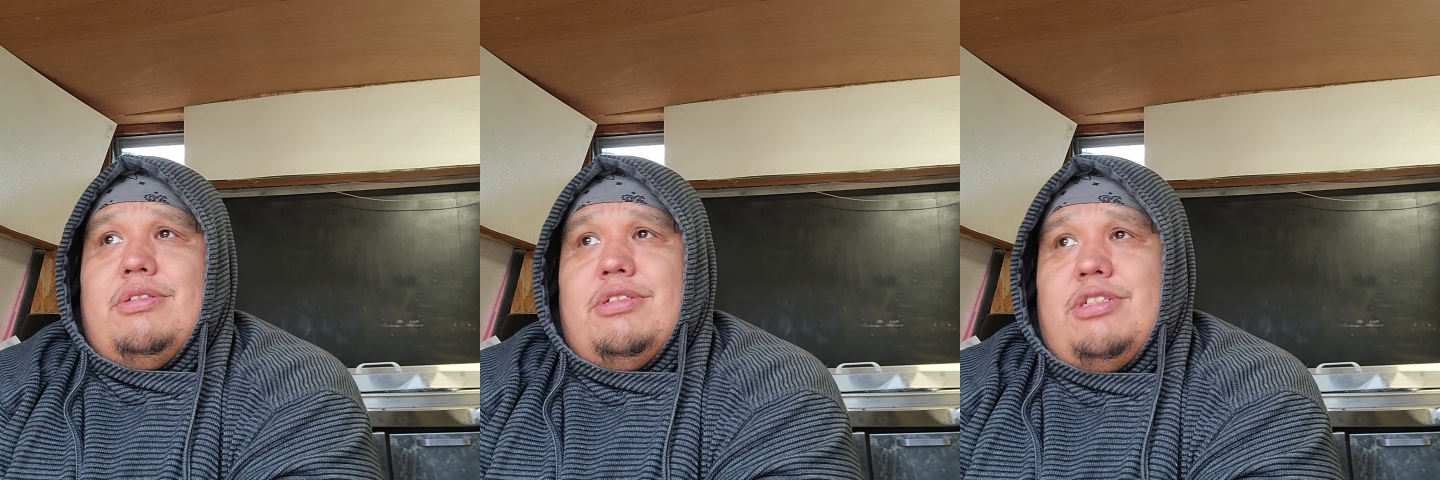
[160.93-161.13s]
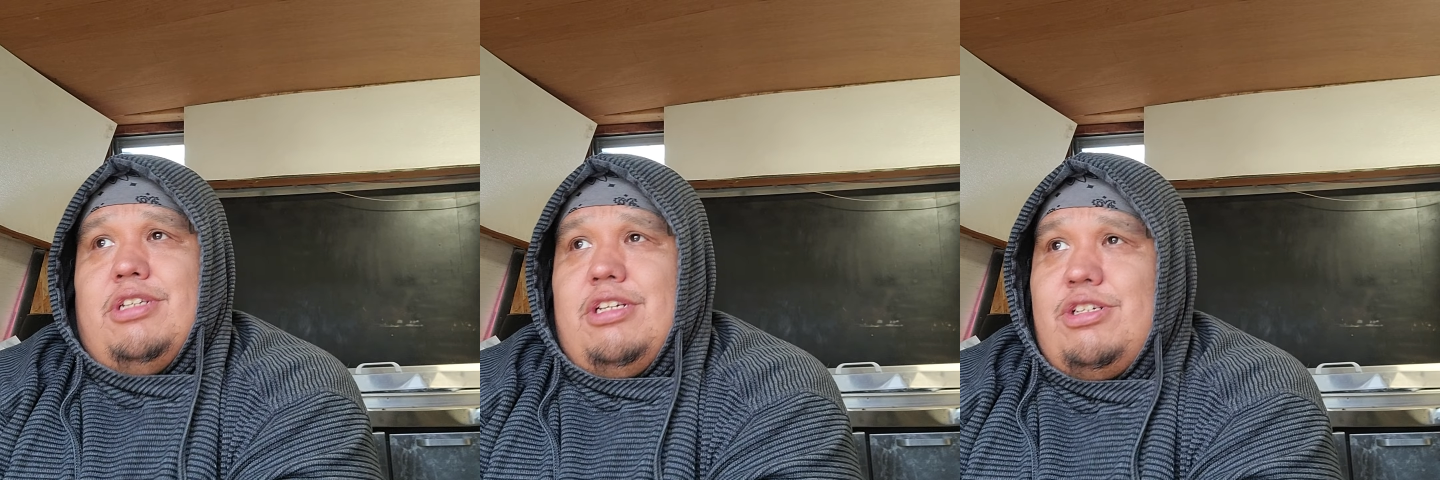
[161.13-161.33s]

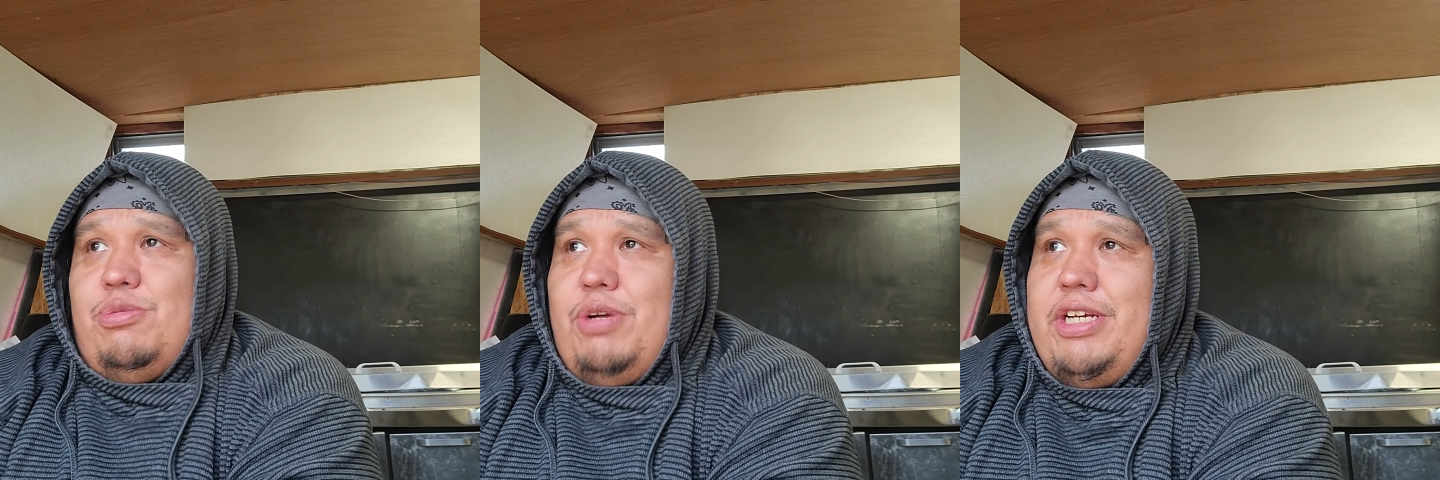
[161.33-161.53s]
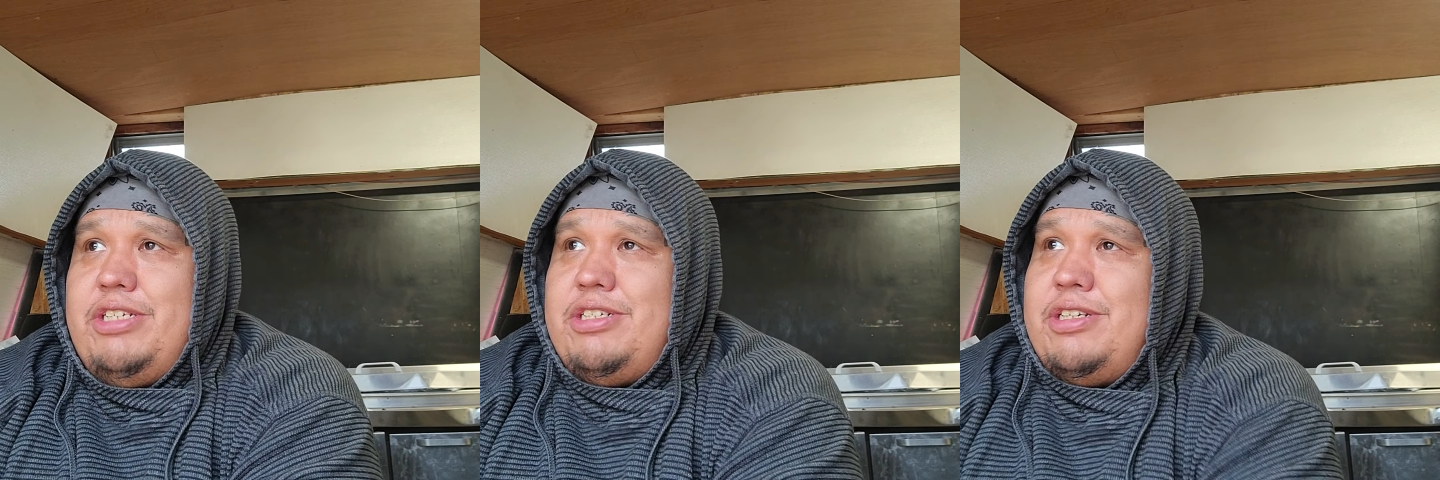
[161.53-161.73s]

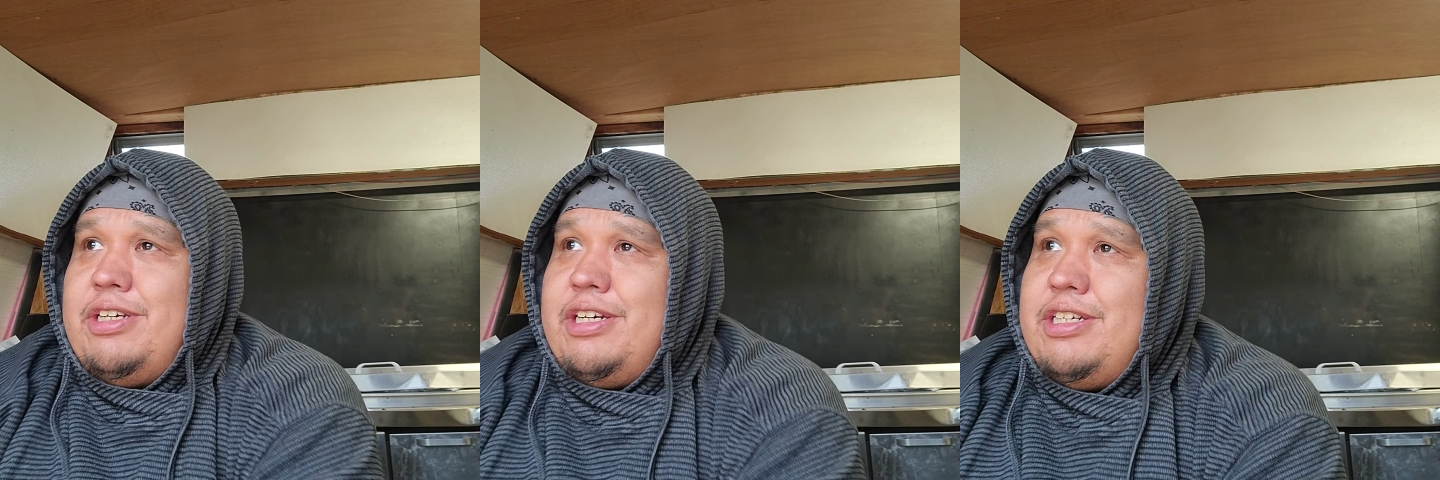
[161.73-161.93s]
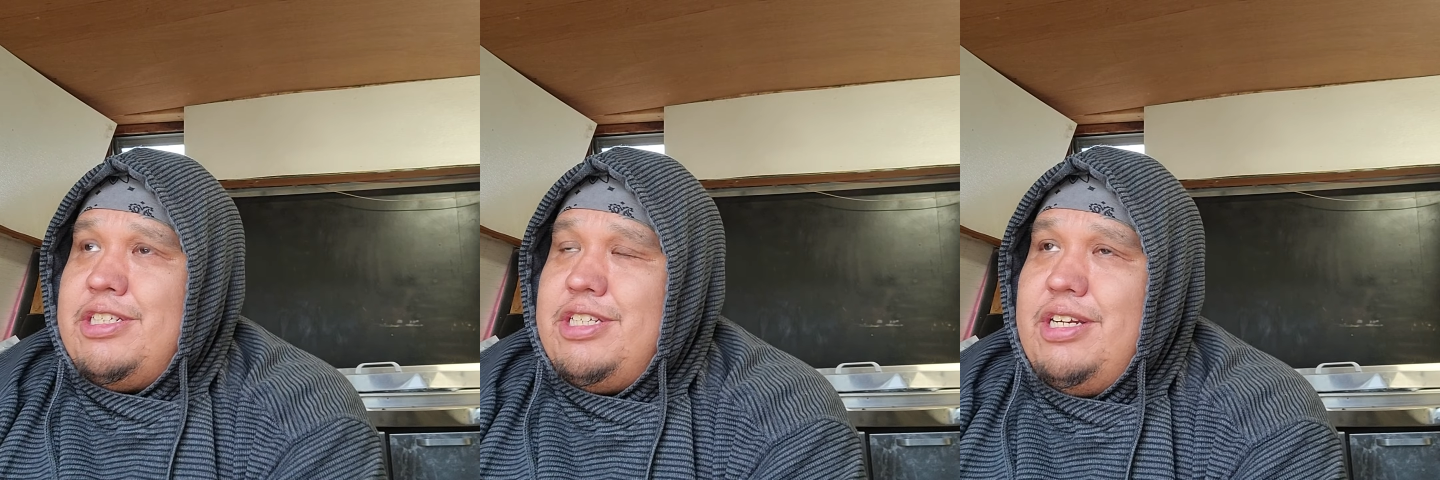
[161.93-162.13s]
situation,
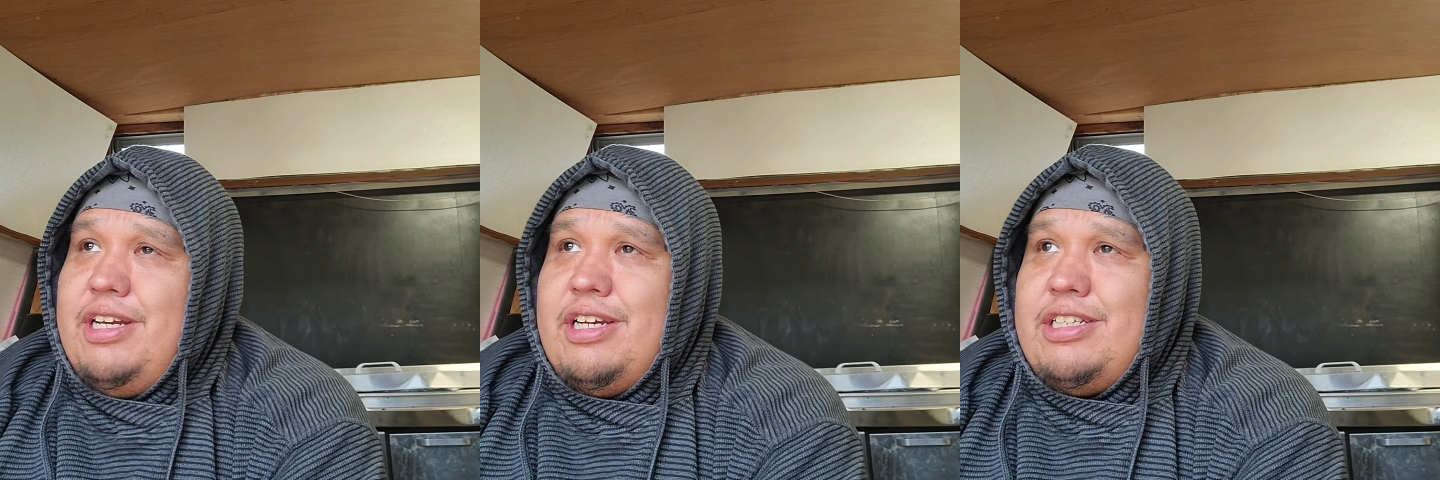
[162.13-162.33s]
like I said,